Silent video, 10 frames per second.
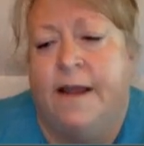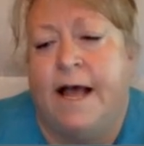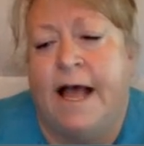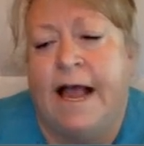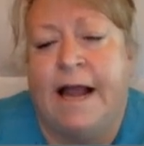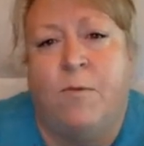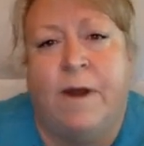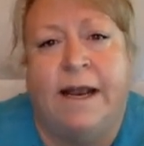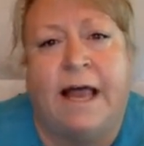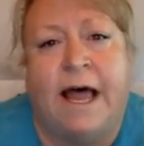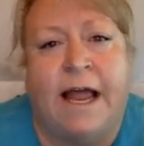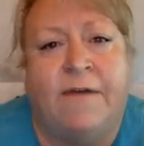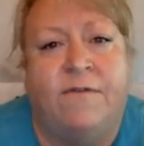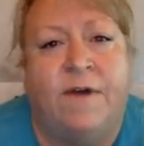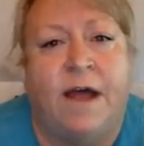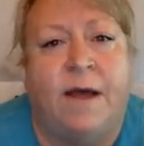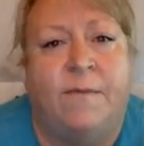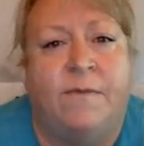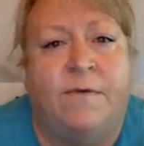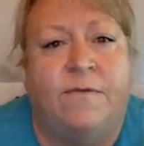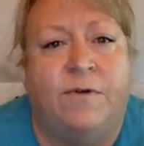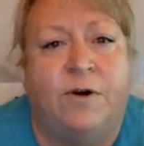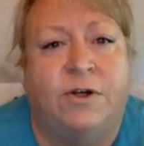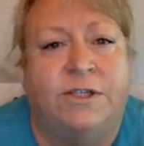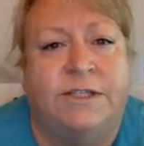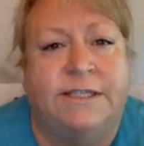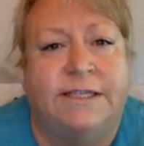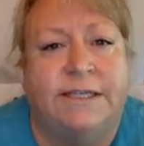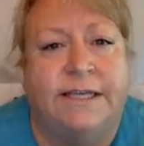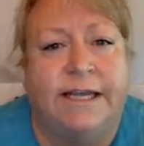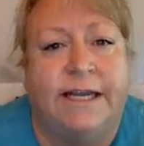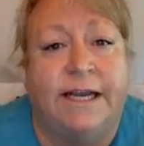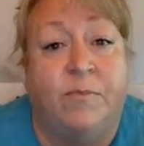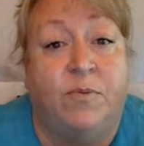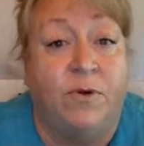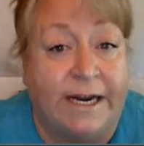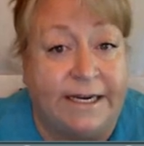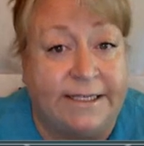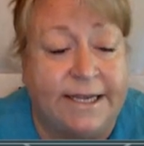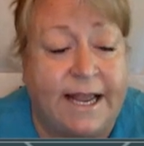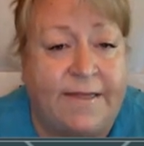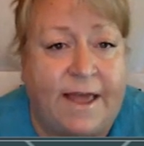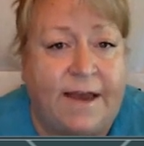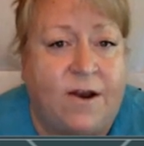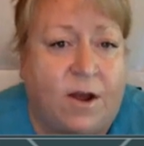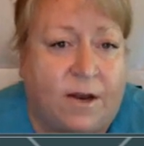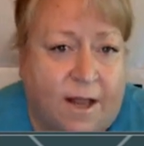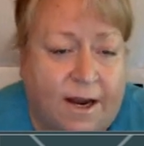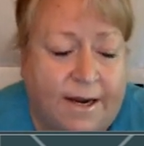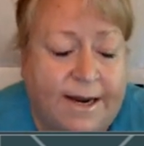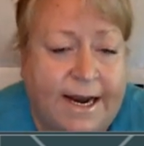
Uh, and it went live um, first in print and then online.